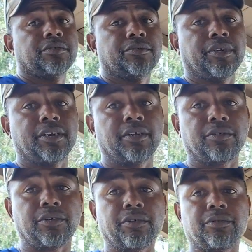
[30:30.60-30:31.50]
You really
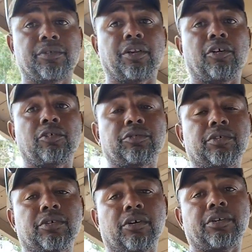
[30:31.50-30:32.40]
don't know. You
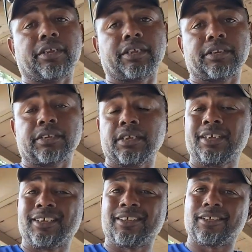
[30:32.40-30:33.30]
only can
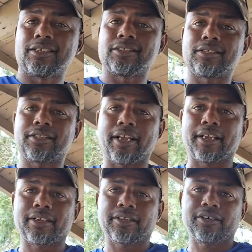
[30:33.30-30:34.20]
think,
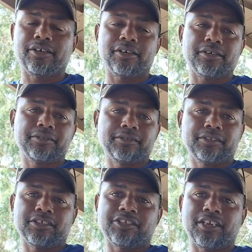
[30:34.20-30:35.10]

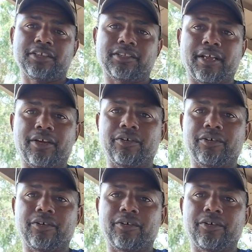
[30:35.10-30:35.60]
suggest that,